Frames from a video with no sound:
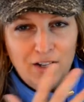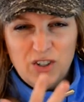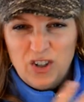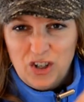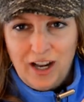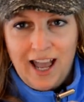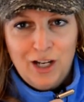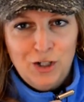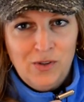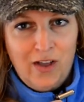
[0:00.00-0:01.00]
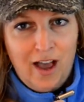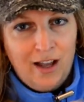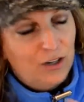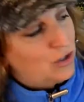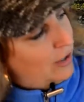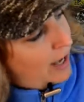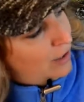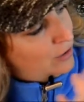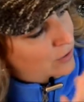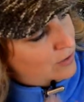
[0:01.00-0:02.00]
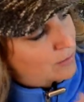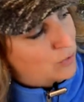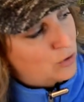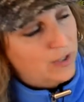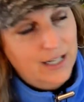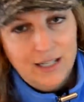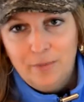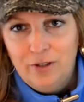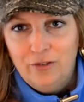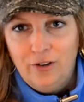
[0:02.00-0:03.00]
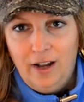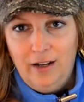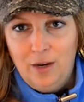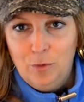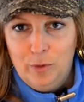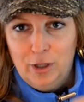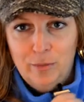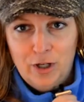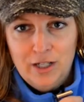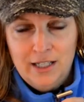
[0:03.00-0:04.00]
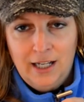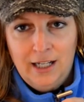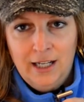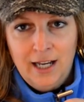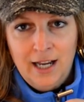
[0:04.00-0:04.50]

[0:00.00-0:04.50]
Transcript: So I'll show you how to do that. I'll show you how to do some trees up in the front, and we'll put the birds in,